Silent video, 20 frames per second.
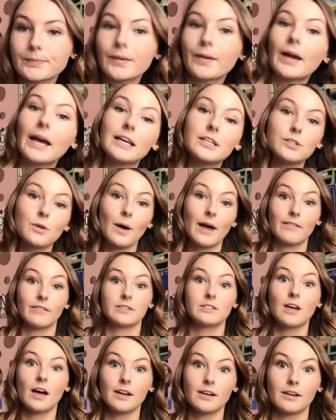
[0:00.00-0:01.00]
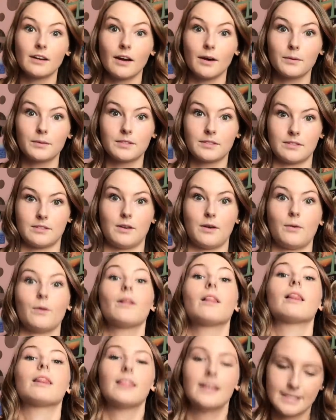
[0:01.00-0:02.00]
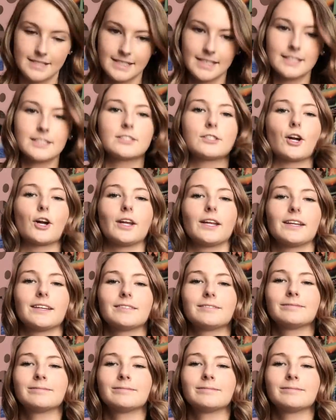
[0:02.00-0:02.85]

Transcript: Okay, so I have a ton of notes, so let's get started.